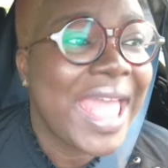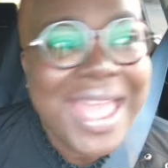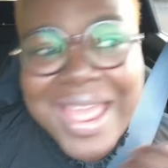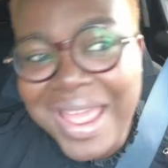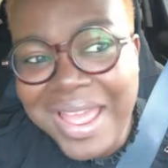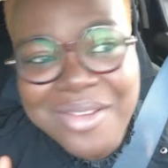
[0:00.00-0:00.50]

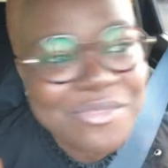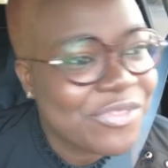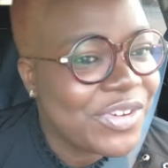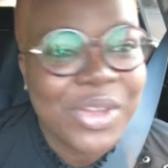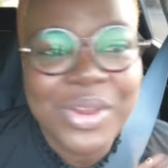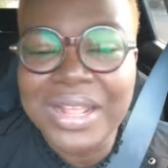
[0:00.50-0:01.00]

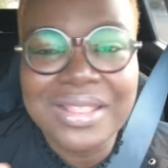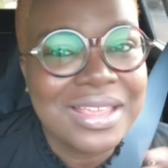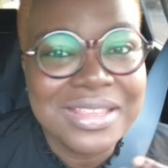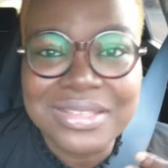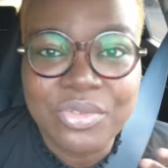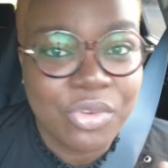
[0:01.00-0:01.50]
Every other
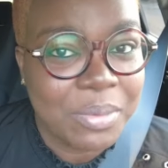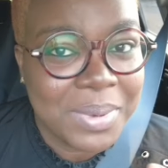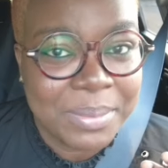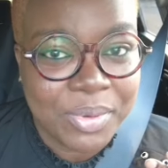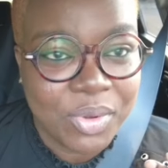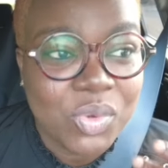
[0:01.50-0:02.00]
thing is a
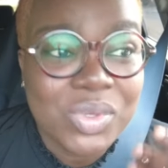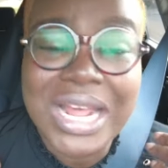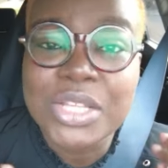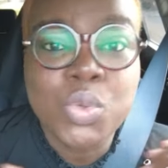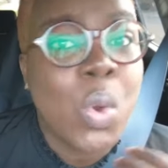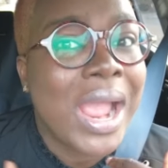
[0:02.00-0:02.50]
rubber ball.
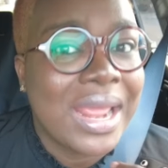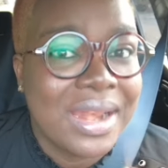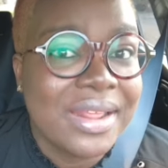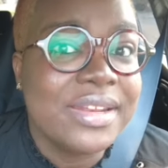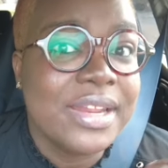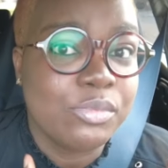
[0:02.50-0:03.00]
That's why I
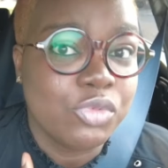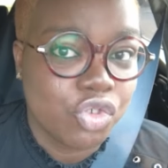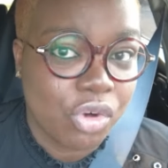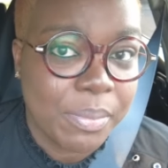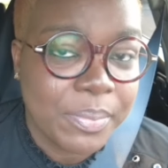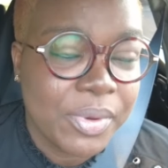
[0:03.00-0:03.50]
let them
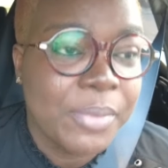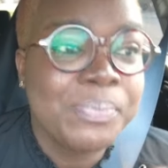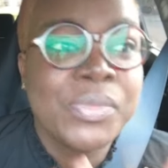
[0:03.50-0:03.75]
drop.